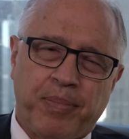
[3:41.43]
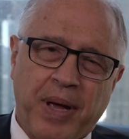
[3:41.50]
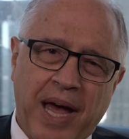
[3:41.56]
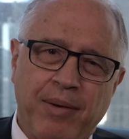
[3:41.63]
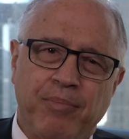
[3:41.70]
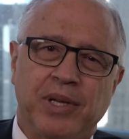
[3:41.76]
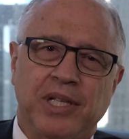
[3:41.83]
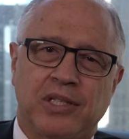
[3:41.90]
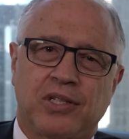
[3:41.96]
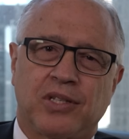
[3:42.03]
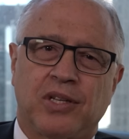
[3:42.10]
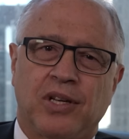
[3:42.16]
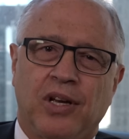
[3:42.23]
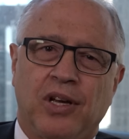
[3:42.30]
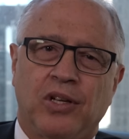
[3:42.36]

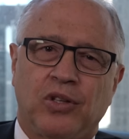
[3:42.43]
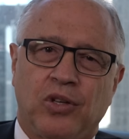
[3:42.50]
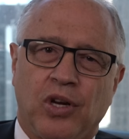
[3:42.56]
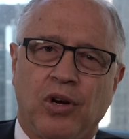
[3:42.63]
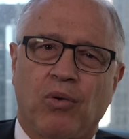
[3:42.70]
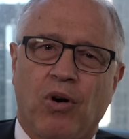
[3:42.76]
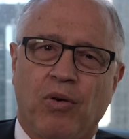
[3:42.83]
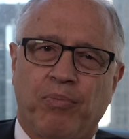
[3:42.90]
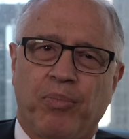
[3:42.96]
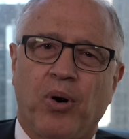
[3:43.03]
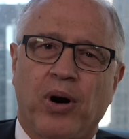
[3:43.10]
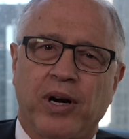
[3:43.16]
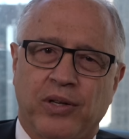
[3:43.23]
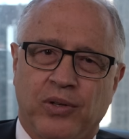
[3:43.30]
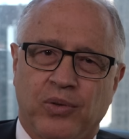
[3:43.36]
payments to your own
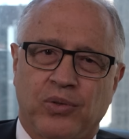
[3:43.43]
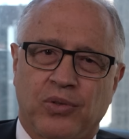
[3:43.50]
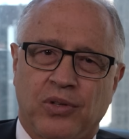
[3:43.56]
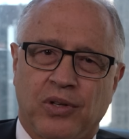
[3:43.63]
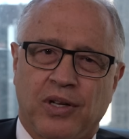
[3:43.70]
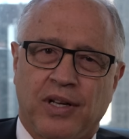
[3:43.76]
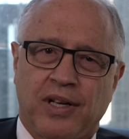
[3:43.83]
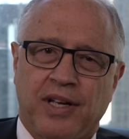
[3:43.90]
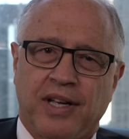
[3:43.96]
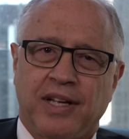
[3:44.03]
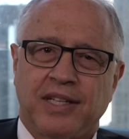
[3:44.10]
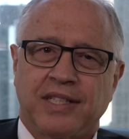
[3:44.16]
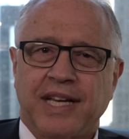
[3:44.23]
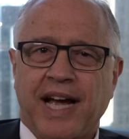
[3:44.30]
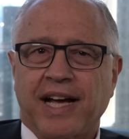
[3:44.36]
partners.
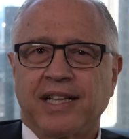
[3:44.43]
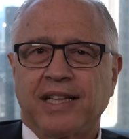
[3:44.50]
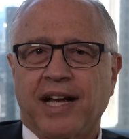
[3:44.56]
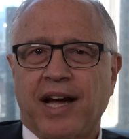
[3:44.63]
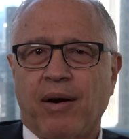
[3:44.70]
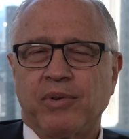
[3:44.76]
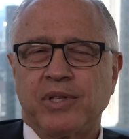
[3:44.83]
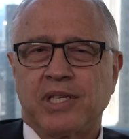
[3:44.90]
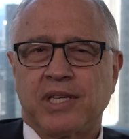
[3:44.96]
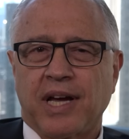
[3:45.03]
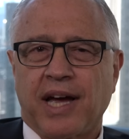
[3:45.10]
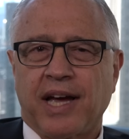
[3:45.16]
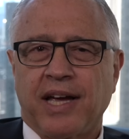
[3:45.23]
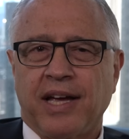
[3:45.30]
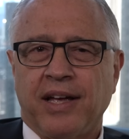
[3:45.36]
Second thing I would
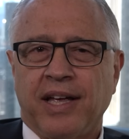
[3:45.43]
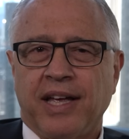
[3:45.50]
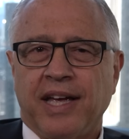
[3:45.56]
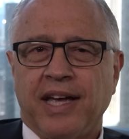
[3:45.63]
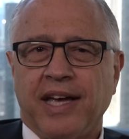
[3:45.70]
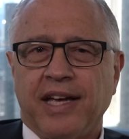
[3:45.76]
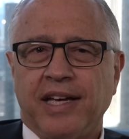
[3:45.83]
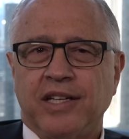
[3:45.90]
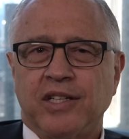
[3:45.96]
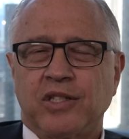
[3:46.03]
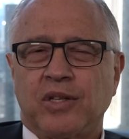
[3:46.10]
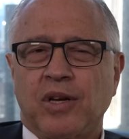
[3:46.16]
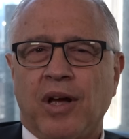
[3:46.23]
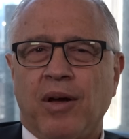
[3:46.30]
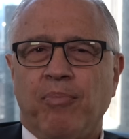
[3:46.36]
say
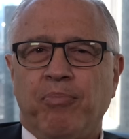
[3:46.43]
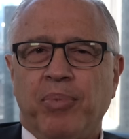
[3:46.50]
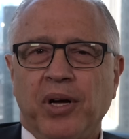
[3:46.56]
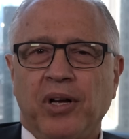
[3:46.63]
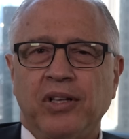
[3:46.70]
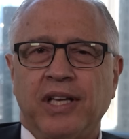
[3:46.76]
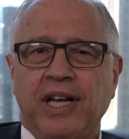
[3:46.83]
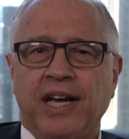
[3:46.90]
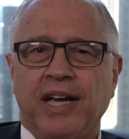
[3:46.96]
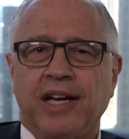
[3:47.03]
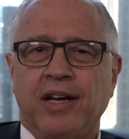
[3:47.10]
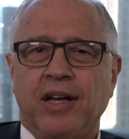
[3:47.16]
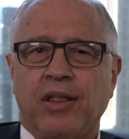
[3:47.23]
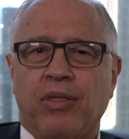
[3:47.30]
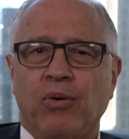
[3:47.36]
is
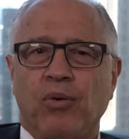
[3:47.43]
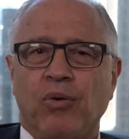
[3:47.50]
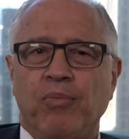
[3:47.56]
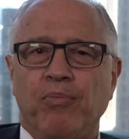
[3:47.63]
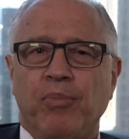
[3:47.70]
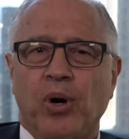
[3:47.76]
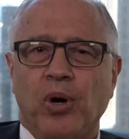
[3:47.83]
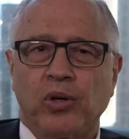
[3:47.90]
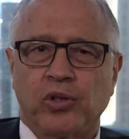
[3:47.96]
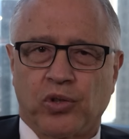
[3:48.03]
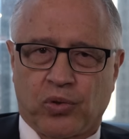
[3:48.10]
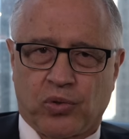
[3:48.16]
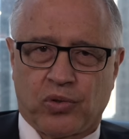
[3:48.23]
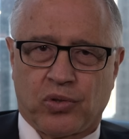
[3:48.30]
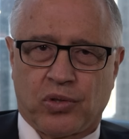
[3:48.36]
building through
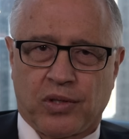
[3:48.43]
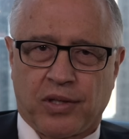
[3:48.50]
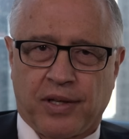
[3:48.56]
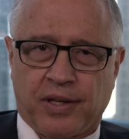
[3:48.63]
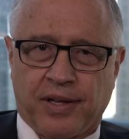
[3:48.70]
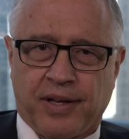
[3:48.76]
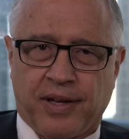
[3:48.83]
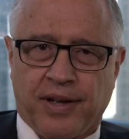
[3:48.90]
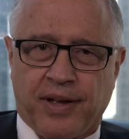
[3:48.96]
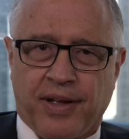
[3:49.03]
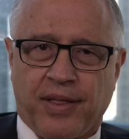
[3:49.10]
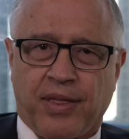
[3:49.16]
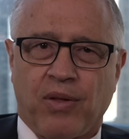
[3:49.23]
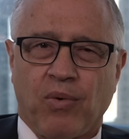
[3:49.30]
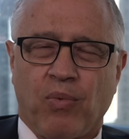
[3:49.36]
mergers
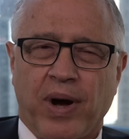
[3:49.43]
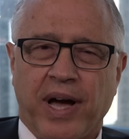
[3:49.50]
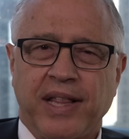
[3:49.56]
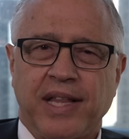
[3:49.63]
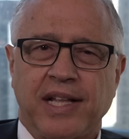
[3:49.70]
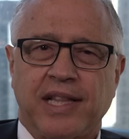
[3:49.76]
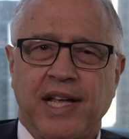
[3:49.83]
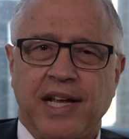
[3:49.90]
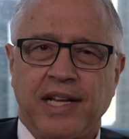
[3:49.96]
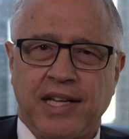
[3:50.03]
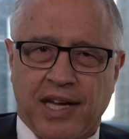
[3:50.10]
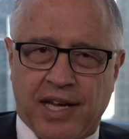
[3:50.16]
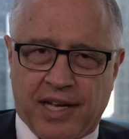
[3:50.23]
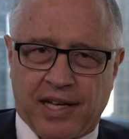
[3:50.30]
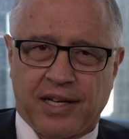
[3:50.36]
the way that they
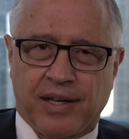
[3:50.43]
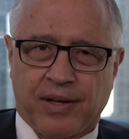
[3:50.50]
did